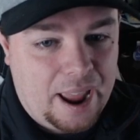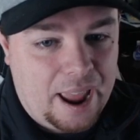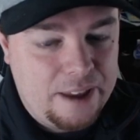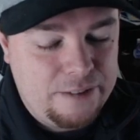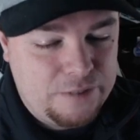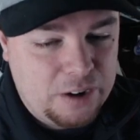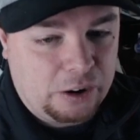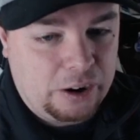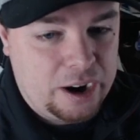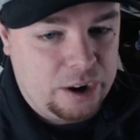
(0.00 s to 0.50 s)

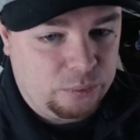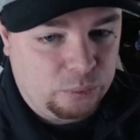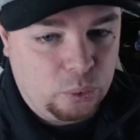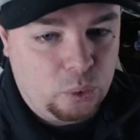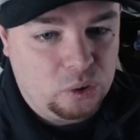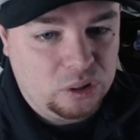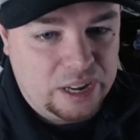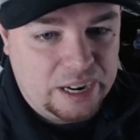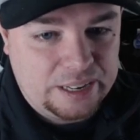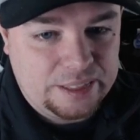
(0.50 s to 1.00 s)
a variant
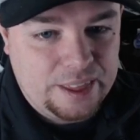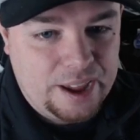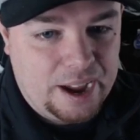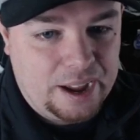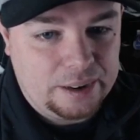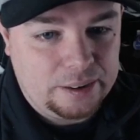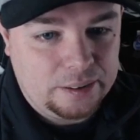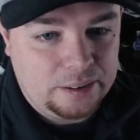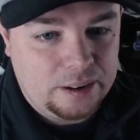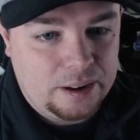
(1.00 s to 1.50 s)
rule like
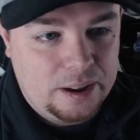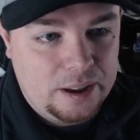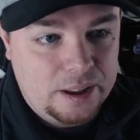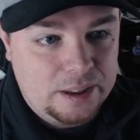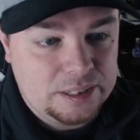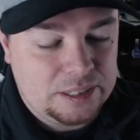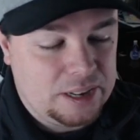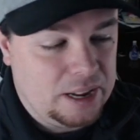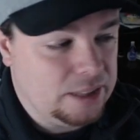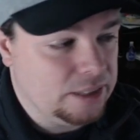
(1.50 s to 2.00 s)
that,
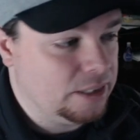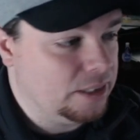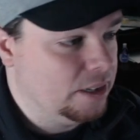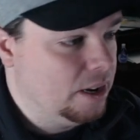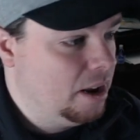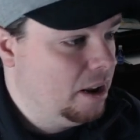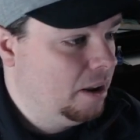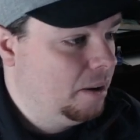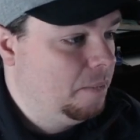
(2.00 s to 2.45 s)
since